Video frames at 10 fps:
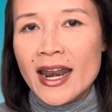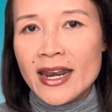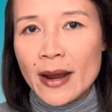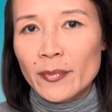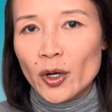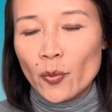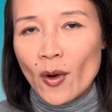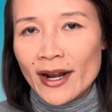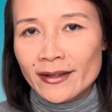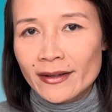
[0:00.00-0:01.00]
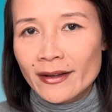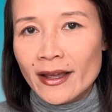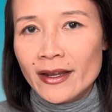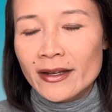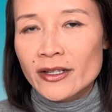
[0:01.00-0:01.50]
Number 1,
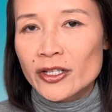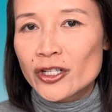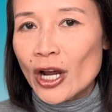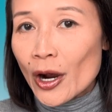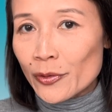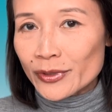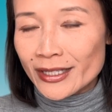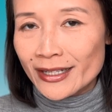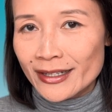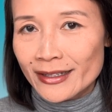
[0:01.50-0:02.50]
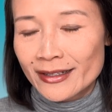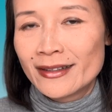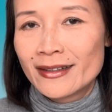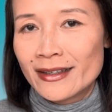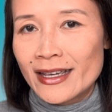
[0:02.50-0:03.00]
don't
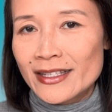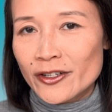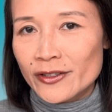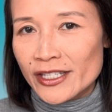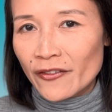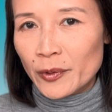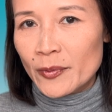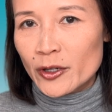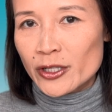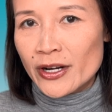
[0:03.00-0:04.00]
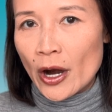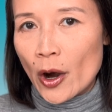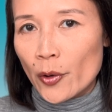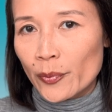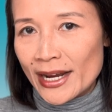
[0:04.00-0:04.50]
insert self-promotion
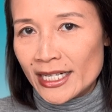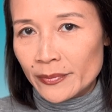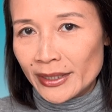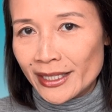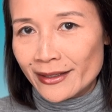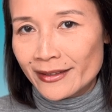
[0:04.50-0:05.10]
randomly.